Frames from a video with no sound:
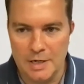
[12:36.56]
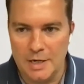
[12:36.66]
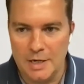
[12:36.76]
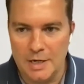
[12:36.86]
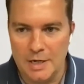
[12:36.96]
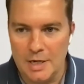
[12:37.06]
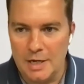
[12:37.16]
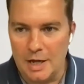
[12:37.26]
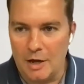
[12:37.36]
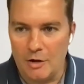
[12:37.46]
Now,
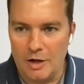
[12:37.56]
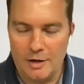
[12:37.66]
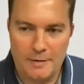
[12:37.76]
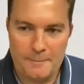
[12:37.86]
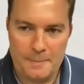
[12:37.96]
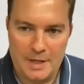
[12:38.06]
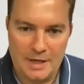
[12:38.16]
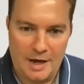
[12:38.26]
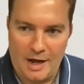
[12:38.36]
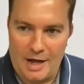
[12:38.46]
awesome. I don't know
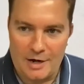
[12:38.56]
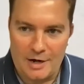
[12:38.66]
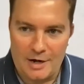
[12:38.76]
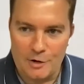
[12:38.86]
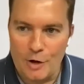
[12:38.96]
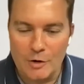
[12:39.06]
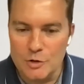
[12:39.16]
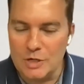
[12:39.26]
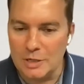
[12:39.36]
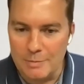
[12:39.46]
how you can
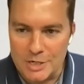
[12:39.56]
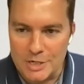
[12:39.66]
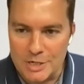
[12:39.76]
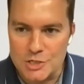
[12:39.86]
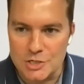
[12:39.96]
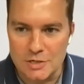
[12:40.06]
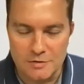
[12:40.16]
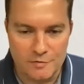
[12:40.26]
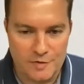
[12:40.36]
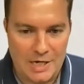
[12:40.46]
measure the value of that
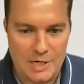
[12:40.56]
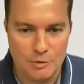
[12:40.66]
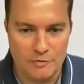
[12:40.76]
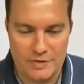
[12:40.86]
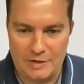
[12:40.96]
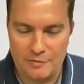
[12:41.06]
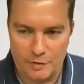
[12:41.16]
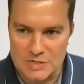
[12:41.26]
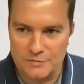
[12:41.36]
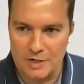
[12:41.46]
forest fire not
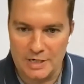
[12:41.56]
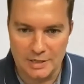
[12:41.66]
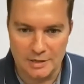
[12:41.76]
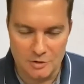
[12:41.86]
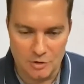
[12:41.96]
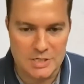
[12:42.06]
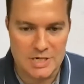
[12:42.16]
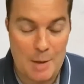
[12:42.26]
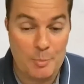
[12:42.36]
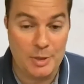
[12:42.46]
happening. I mean, with
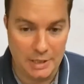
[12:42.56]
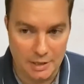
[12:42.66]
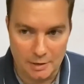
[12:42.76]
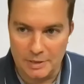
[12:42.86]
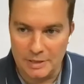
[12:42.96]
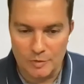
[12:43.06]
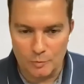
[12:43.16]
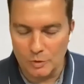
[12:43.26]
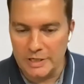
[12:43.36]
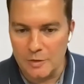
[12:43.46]
all the other wildfires that
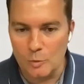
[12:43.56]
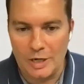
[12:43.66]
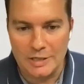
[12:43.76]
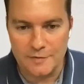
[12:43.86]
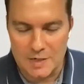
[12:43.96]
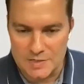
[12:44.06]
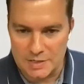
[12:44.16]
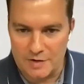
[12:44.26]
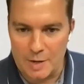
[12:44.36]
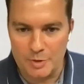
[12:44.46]
have happened around the world
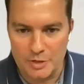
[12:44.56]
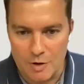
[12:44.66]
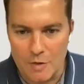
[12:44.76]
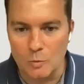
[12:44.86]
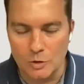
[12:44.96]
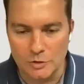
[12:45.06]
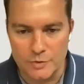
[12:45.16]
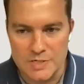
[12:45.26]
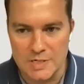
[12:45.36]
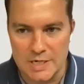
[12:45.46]
recently, I'm
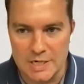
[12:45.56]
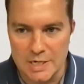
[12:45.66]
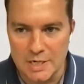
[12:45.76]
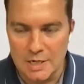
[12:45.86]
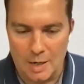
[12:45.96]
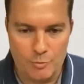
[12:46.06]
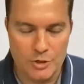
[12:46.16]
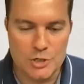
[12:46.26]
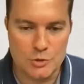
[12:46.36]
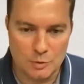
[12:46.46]
pretty sure it would have been
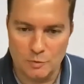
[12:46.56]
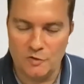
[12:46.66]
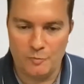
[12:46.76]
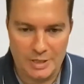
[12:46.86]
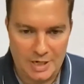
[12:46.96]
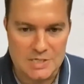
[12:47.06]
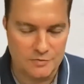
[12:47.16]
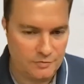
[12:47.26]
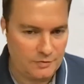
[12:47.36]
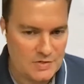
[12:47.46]
nice if some of those were
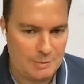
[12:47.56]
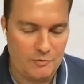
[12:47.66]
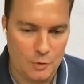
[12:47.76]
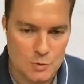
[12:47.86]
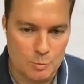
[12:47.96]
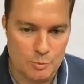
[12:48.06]
prevented as